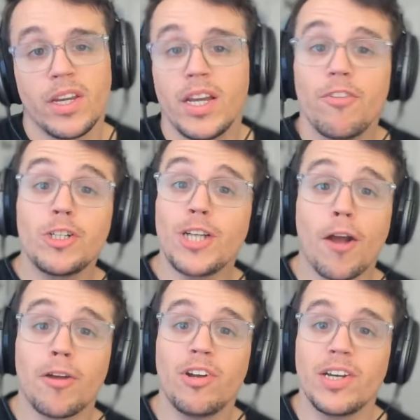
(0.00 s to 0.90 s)
If you're
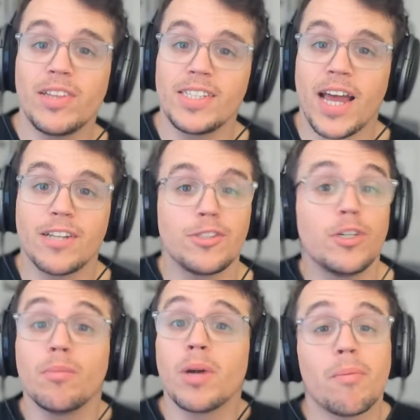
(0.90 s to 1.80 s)
tired of hearing these ads, you
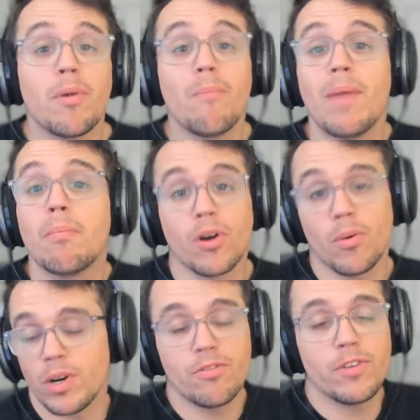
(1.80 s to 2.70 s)
can become a member on
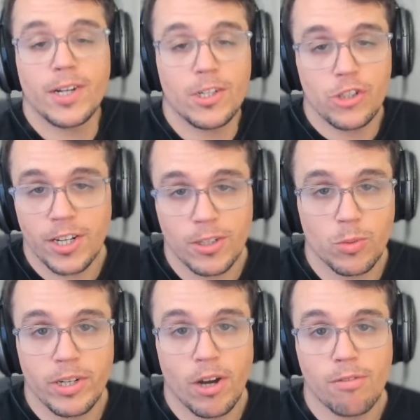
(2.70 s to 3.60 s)
one of the various channels
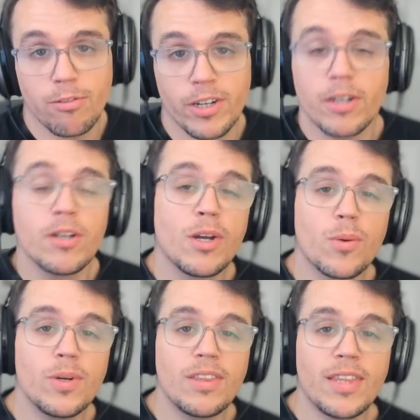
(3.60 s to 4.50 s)
we offer it.
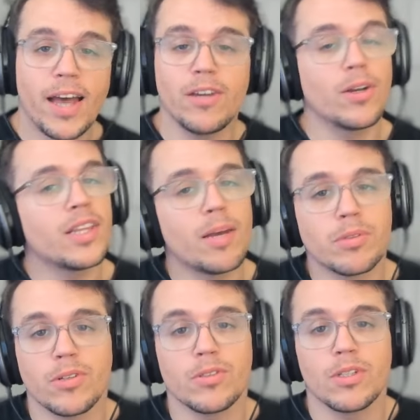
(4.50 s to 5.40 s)
With that, you'll get the
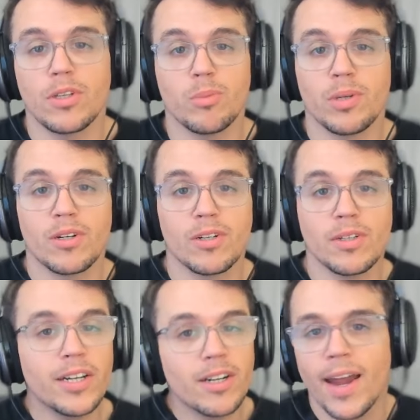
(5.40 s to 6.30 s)
episodes a little bit
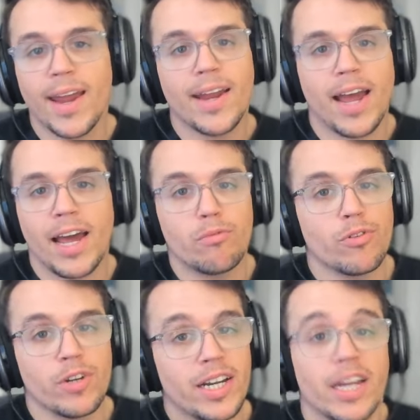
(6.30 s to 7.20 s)
earlier and ad
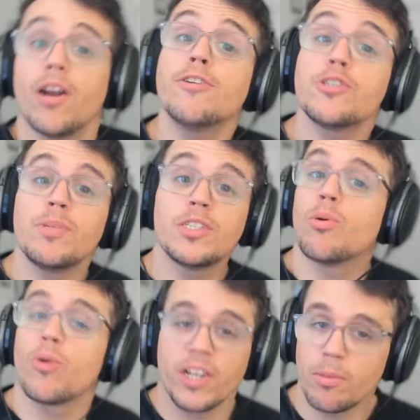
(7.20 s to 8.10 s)
free, and also be
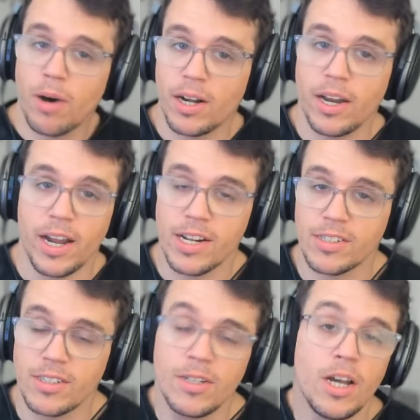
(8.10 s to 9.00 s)
supporting the
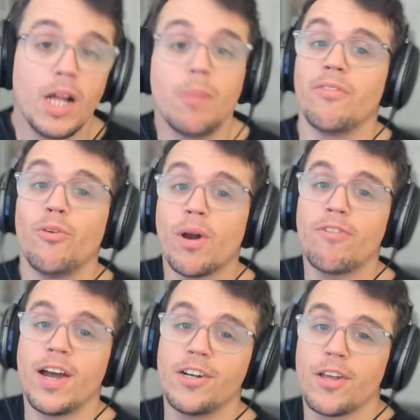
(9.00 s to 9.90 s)
podcast. If you want to
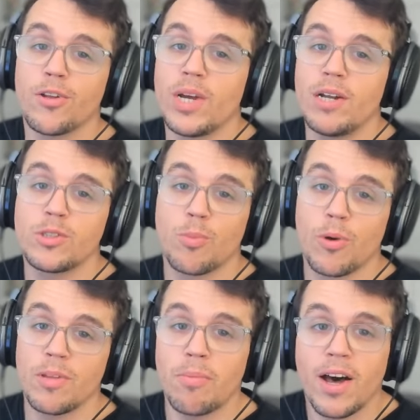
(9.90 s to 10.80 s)
find another way to
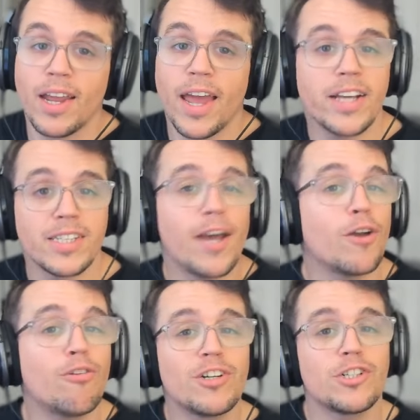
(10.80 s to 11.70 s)
support the podcast, head
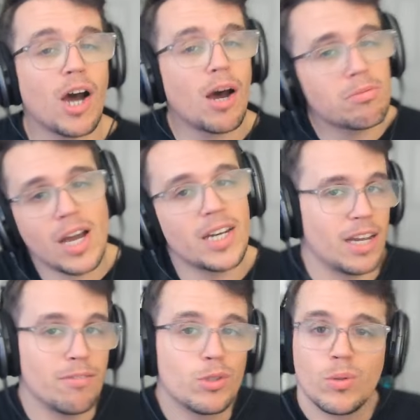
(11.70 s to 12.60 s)
over to
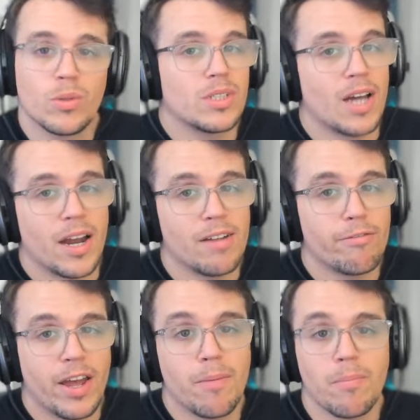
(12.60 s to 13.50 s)

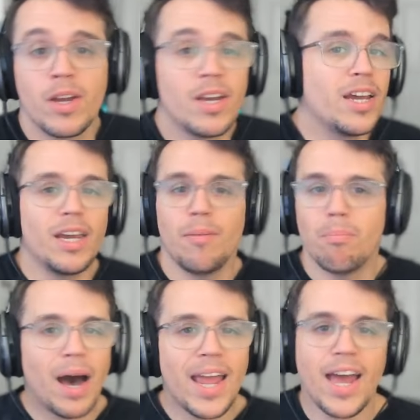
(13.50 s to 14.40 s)
shop.devtools.fm and
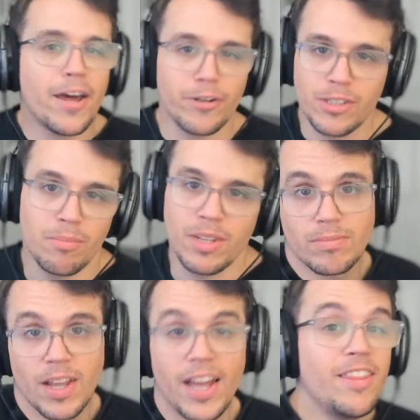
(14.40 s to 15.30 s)
buy a hat or something.
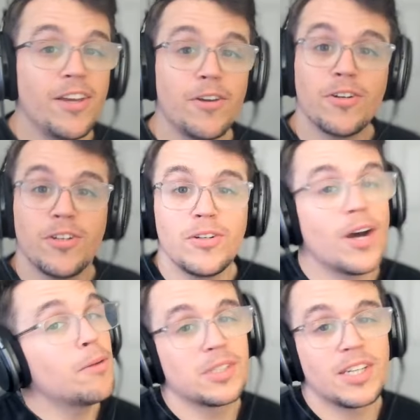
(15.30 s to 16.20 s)
Anything you can do
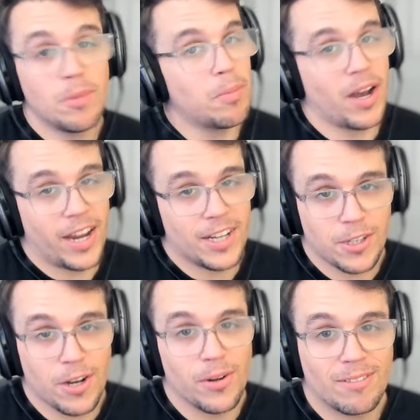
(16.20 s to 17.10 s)
helps keep the podcast
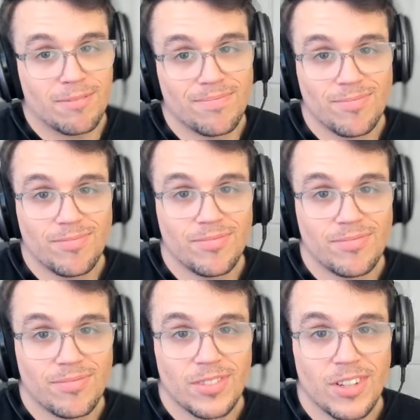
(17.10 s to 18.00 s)
going.
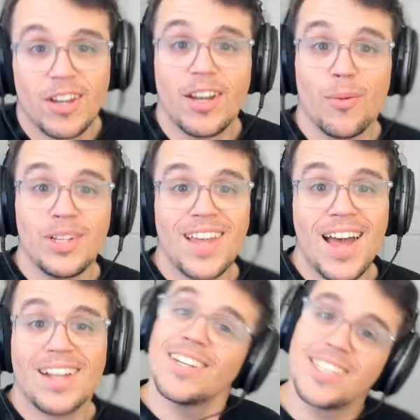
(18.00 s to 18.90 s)
And with
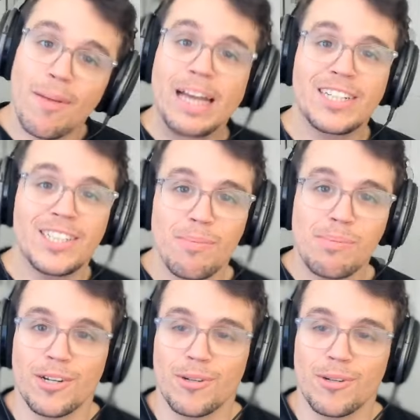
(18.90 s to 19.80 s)
that, let's get back to the
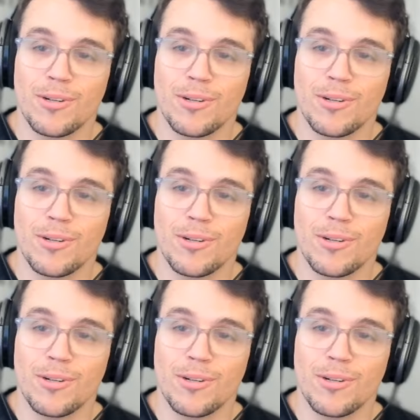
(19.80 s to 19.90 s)
episode.